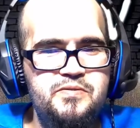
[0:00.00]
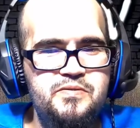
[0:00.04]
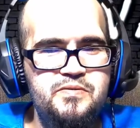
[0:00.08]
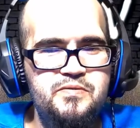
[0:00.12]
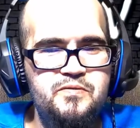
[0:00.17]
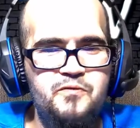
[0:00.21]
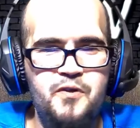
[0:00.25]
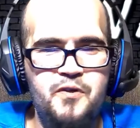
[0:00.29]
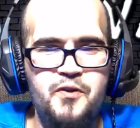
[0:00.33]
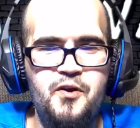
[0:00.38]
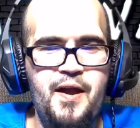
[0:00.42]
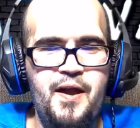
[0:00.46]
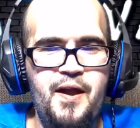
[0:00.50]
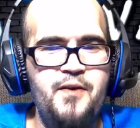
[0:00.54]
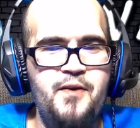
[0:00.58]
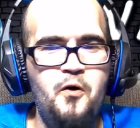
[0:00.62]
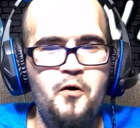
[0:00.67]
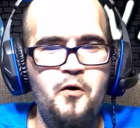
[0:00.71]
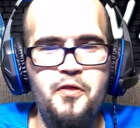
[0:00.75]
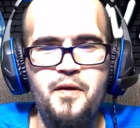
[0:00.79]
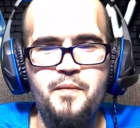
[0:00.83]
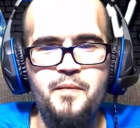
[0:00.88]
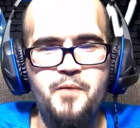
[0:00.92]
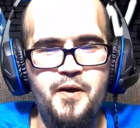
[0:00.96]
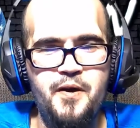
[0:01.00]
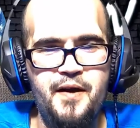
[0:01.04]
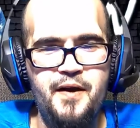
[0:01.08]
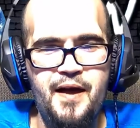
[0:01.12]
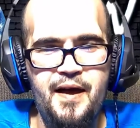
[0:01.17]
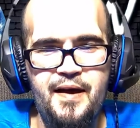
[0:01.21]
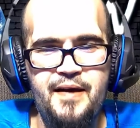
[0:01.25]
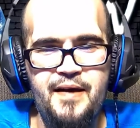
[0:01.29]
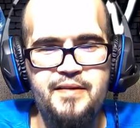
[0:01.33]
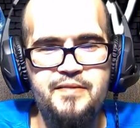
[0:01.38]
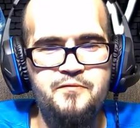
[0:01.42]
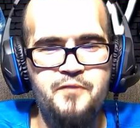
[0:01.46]
Whether I know them or
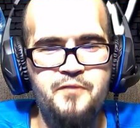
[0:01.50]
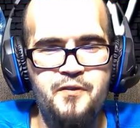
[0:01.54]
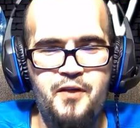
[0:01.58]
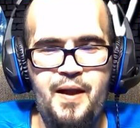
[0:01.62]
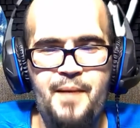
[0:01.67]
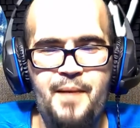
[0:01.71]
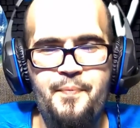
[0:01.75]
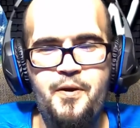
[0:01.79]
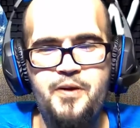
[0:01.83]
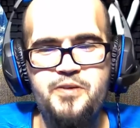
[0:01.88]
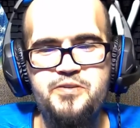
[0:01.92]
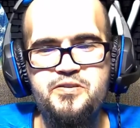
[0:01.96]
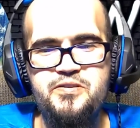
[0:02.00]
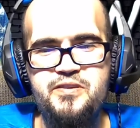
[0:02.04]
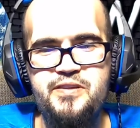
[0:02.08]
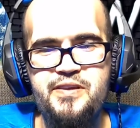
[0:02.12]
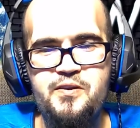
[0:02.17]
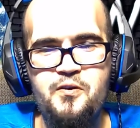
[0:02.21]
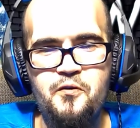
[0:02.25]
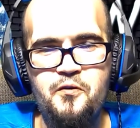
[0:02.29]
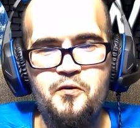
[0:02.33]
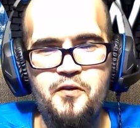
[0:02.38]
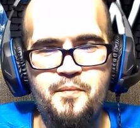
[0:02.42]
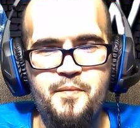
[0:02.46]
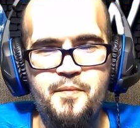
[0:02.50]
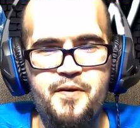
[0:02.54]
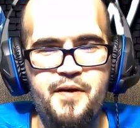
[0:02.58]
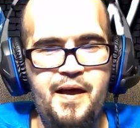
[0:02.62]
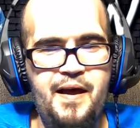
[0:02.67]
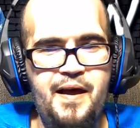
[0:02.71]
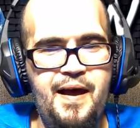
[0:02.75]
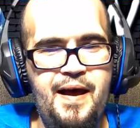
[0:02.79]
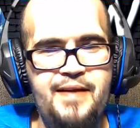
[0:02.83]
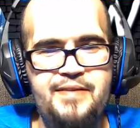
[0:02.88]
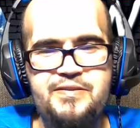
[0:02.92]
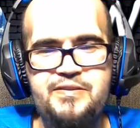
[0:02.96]
not, whether I personally know them or
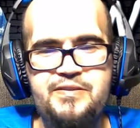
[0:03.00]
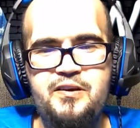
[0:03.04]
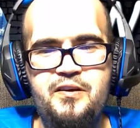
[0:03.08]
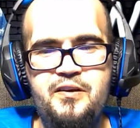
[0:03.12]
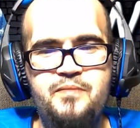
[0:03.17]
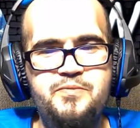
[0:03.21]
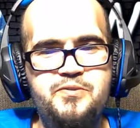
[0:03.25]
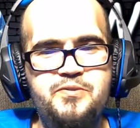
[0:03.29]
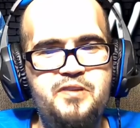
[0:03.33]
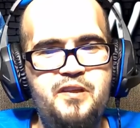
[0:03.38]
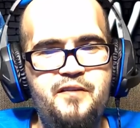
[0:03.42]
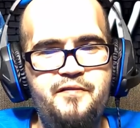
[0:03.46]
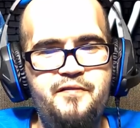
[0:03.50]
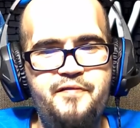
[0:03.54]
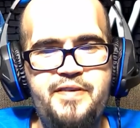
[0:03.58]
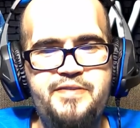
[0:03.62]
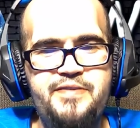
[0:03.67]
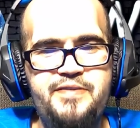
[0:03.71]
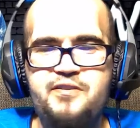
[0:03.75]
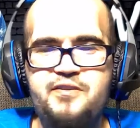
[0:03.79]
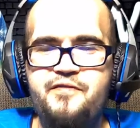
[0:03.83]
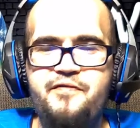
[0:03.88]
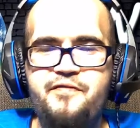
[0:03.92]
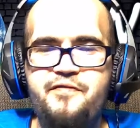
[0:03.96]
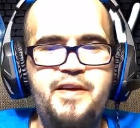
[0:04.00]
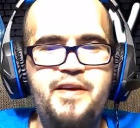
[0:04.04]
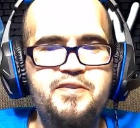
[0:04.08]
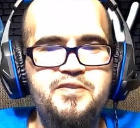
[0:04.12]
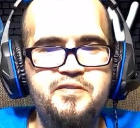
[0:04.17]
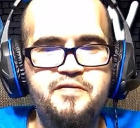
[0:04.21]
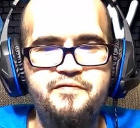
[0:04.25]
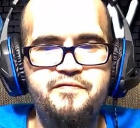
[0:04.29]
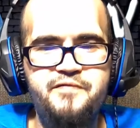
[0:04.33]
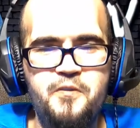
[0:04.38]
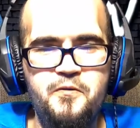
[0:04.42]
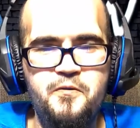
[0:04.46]
not, I tell them to their face, they're fakes
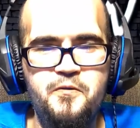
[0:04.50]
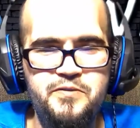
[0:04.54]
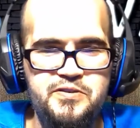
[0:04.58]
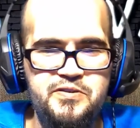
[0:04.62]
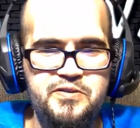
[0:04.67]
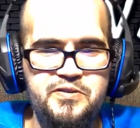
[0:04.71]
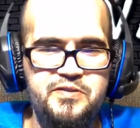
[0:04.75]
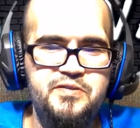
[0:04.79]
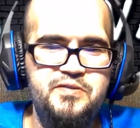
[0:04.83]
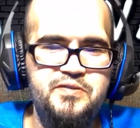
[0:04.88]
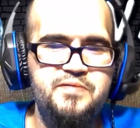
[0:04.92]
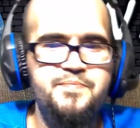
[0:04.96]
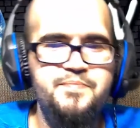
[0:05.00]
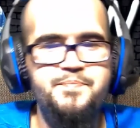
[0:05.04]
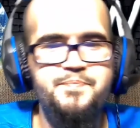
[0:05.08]
and phonies.